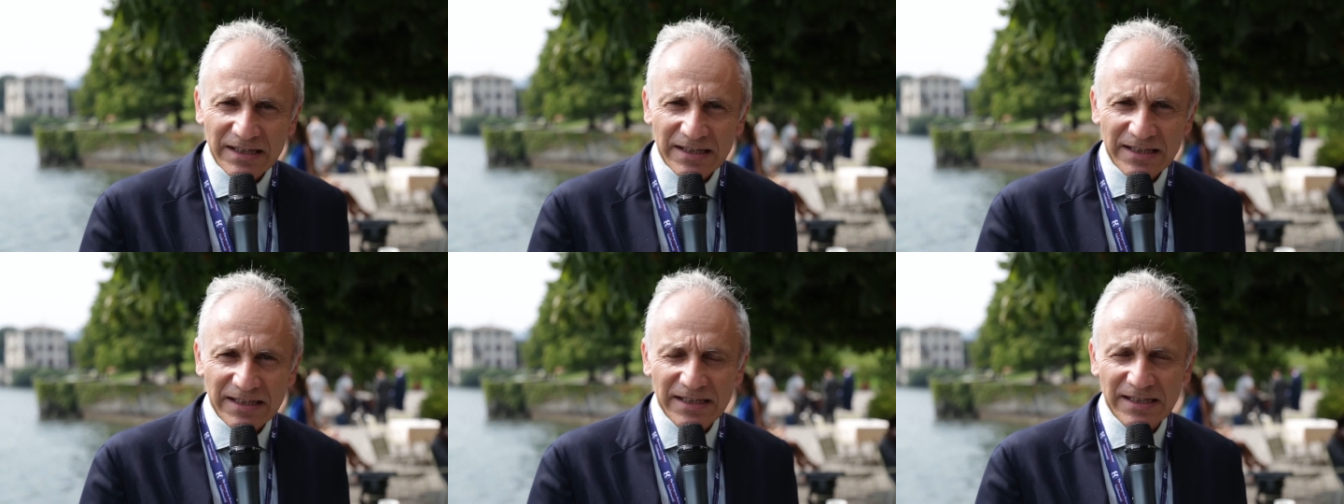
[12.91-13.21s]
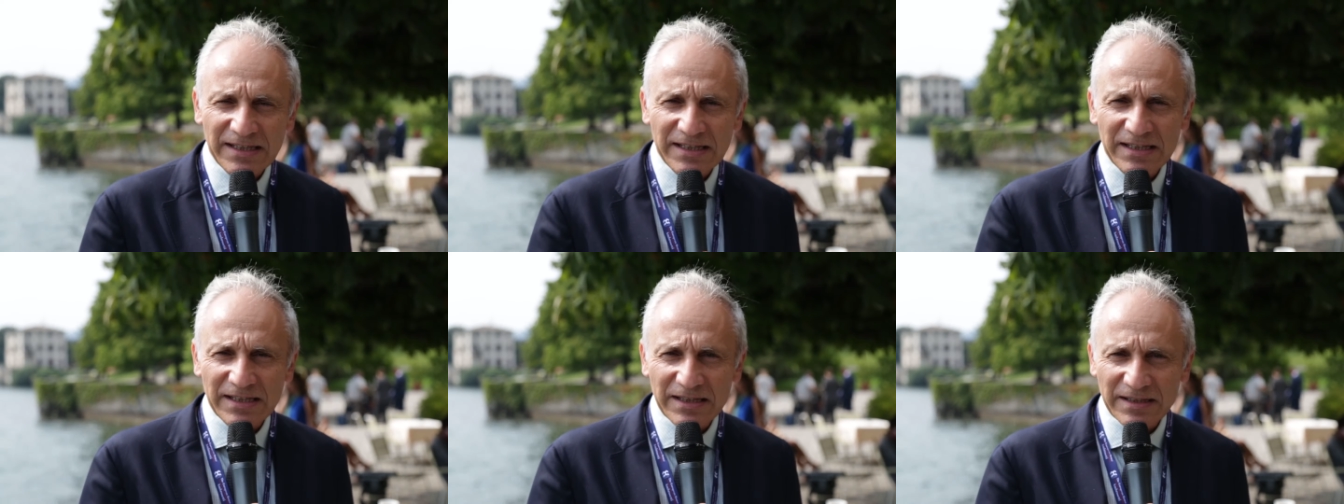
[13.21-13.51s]

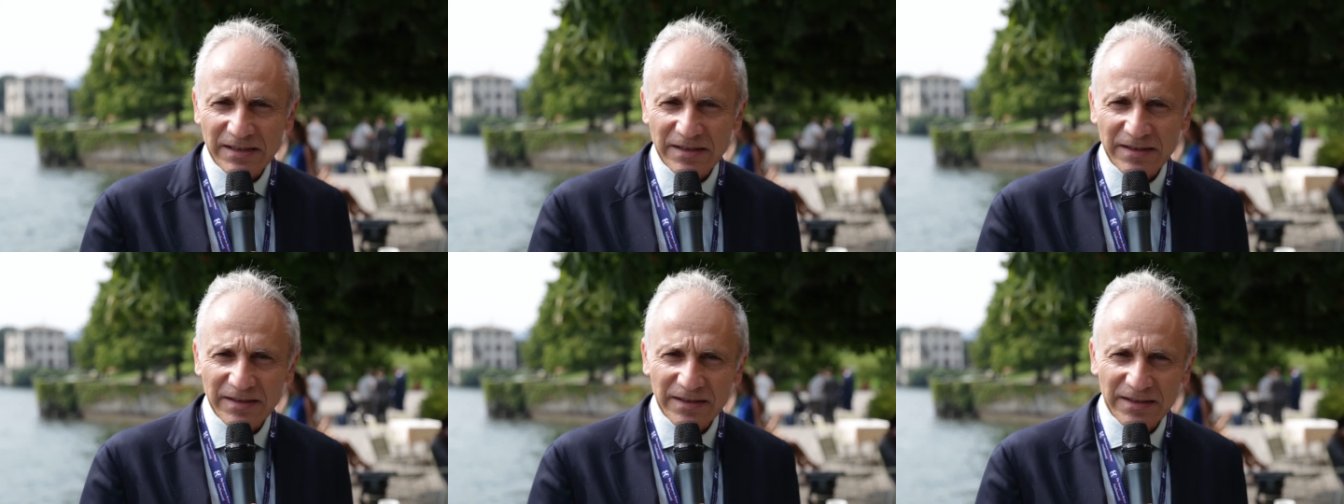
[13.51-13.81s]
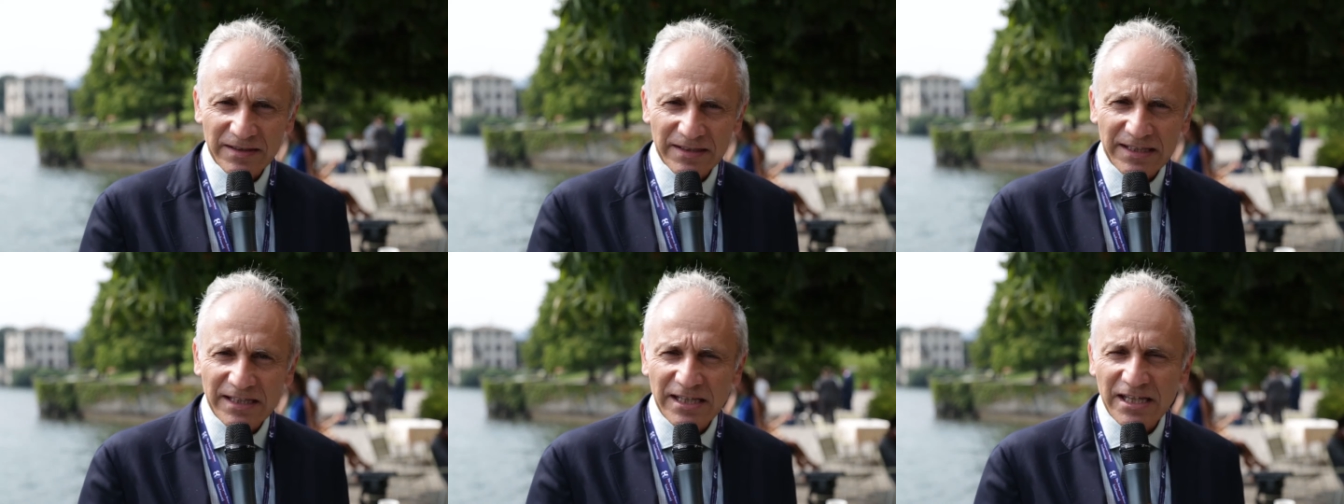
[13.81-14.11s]

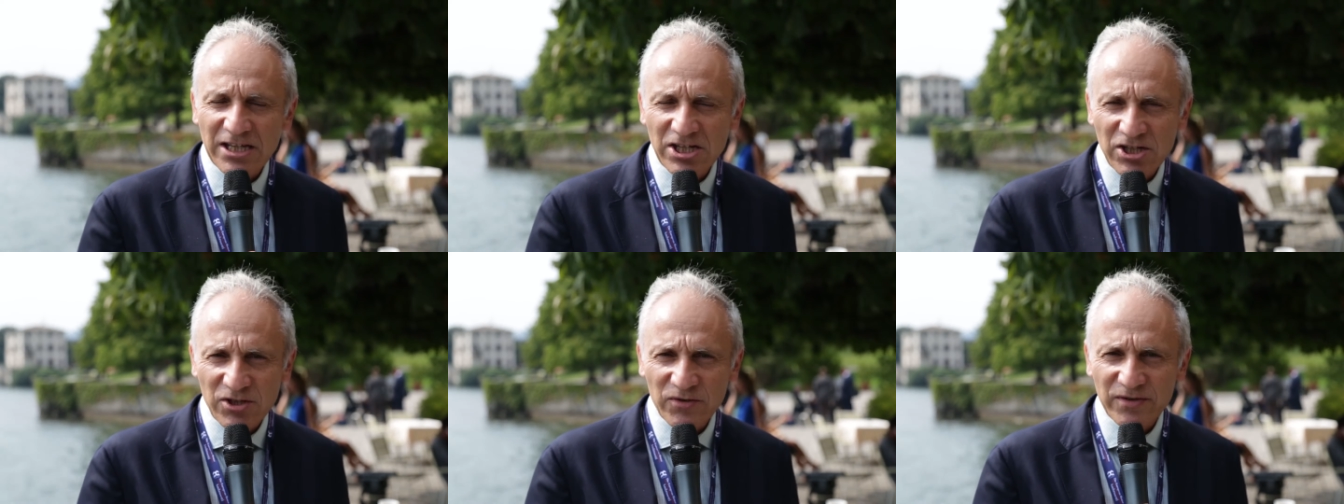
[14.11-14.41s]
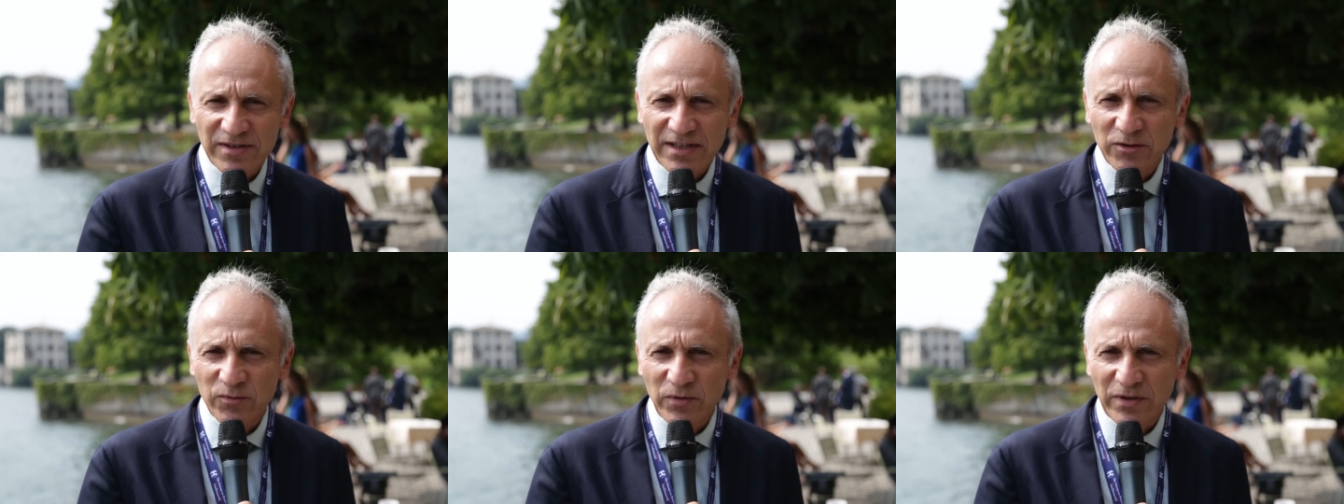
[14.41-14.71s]
key
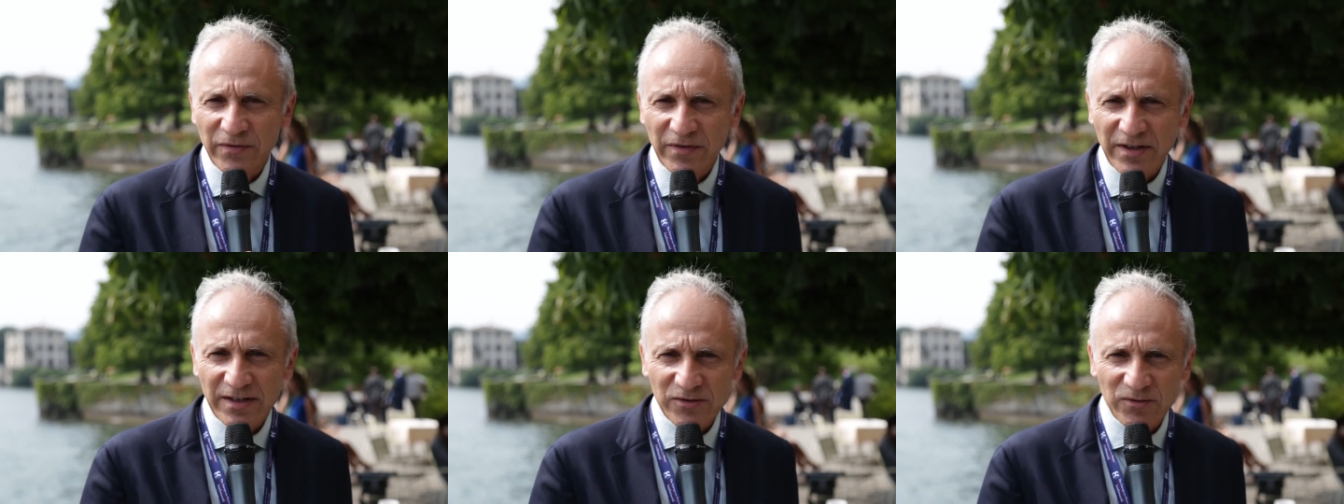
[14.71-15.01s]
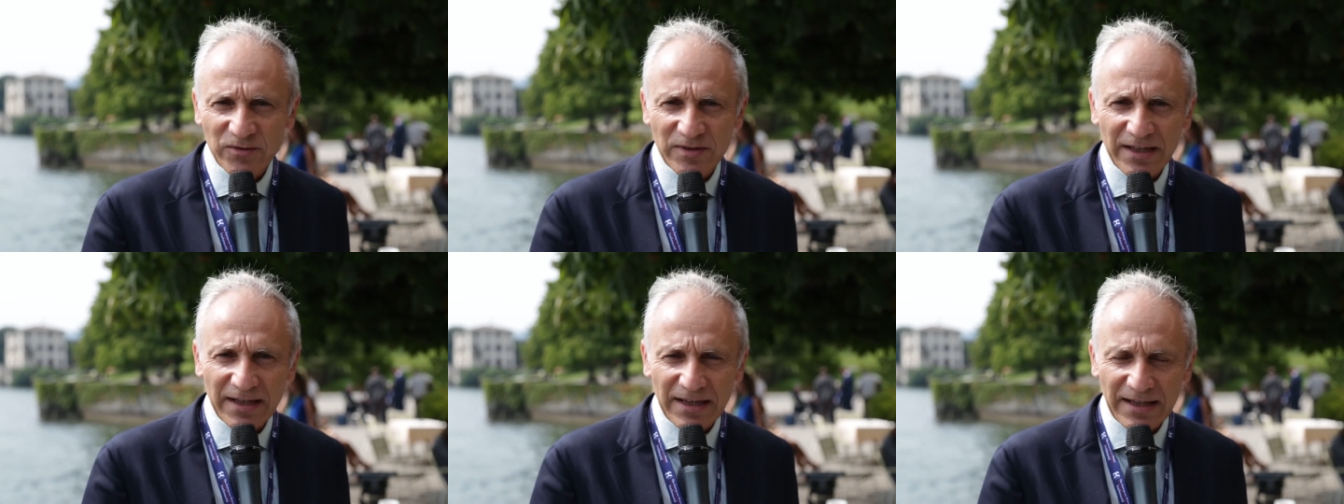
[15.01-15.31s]
issues that we face
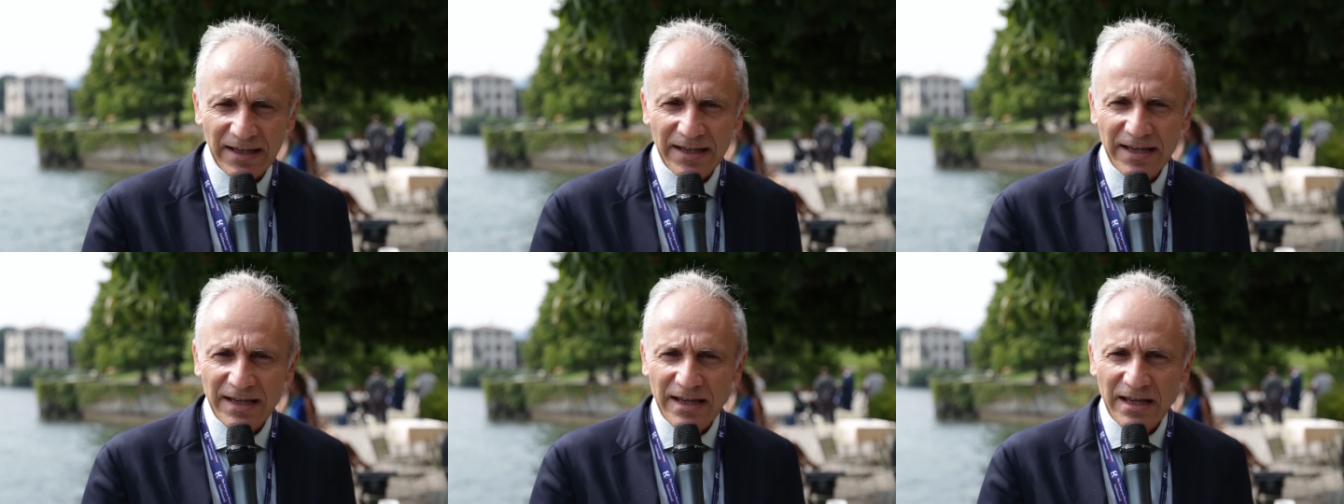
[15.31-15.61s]
today.